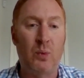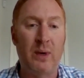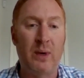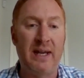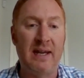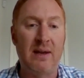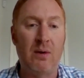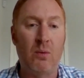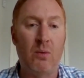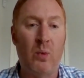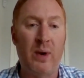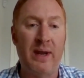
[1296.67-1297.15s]

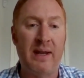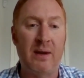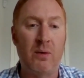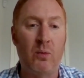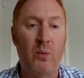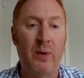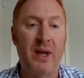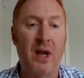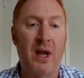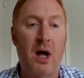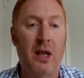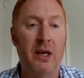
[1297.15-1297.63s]

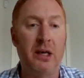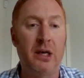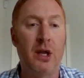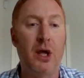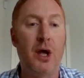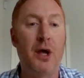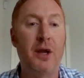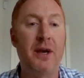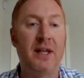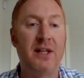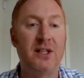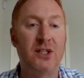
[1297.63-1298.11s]
we are
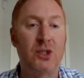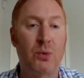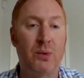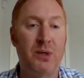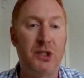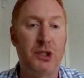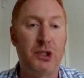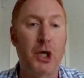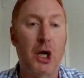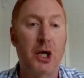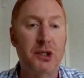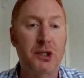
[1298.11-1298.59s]
learning to
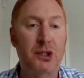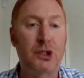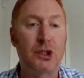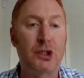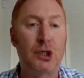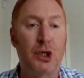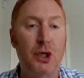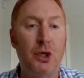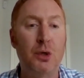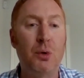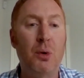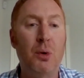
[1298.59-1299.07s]
adjust
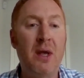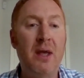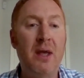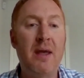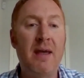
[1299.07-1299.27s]
to.